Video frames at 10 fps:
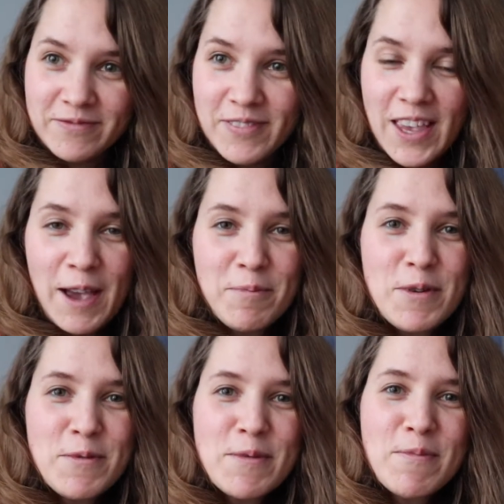happy
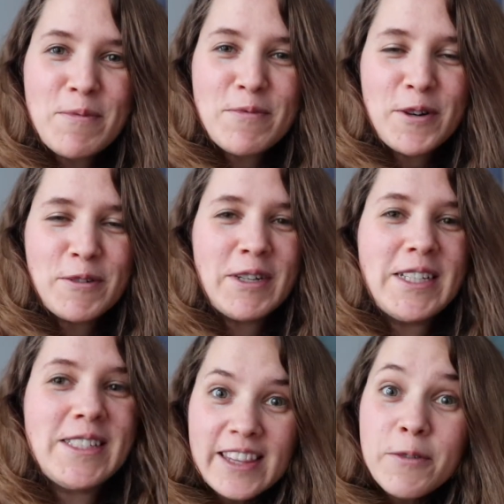with my
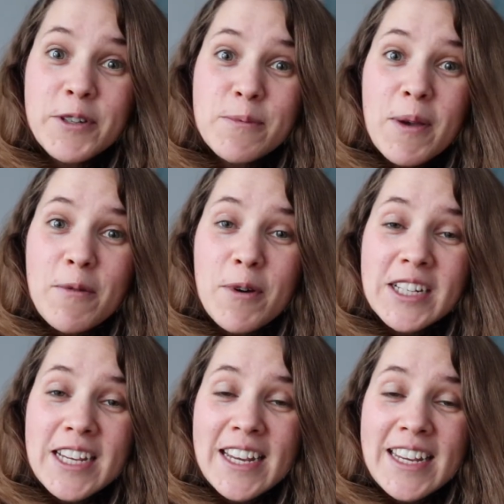progress. That was my what
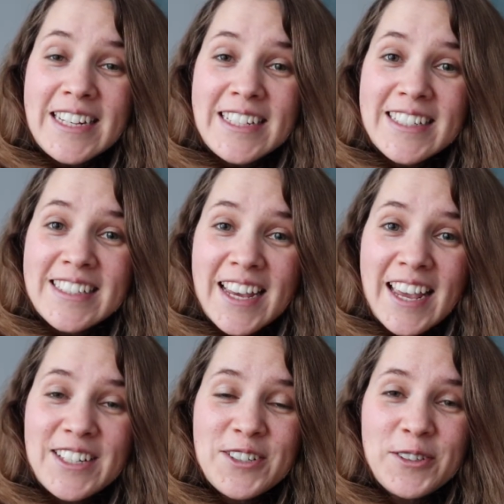I eat in a
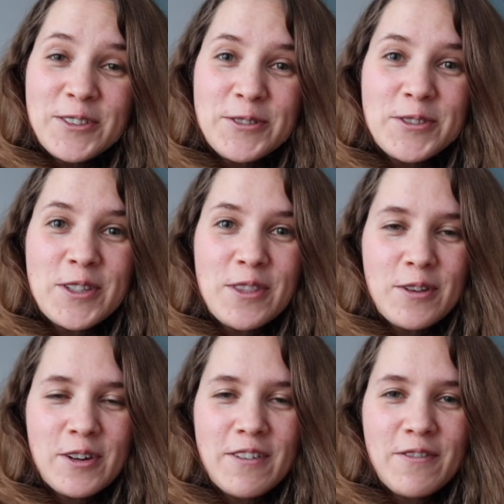day to lose
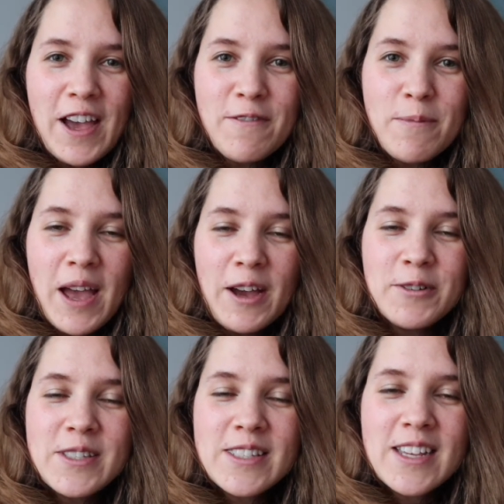thirty-five
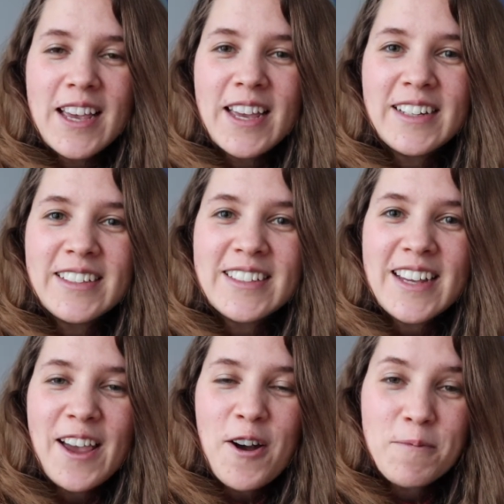pounds, and
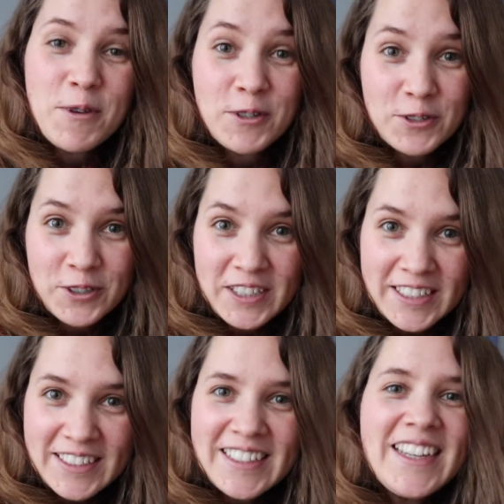I hope you enjoyed
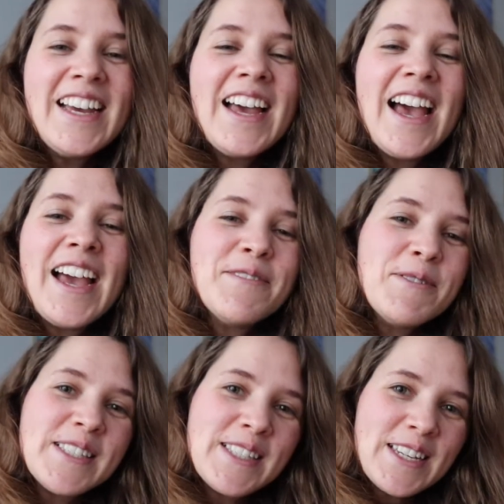it, and
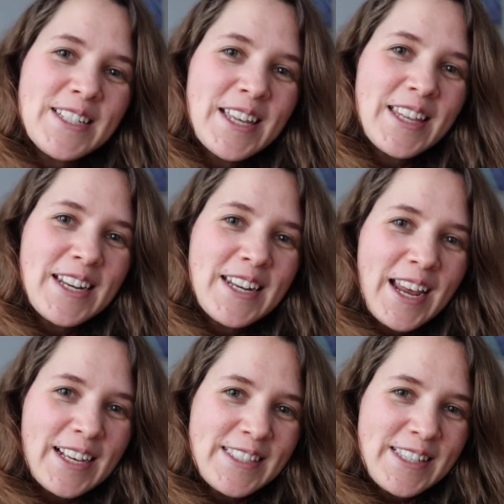we see each other
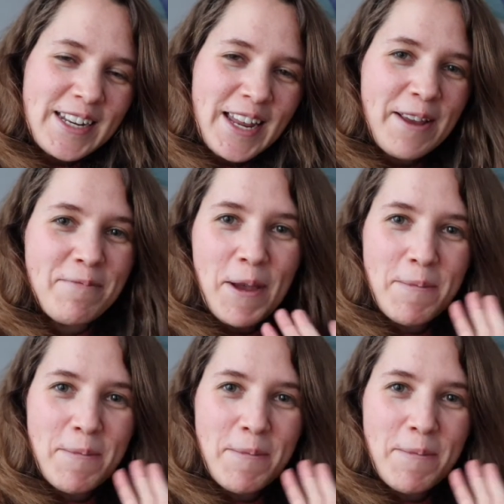next Sunday. Bye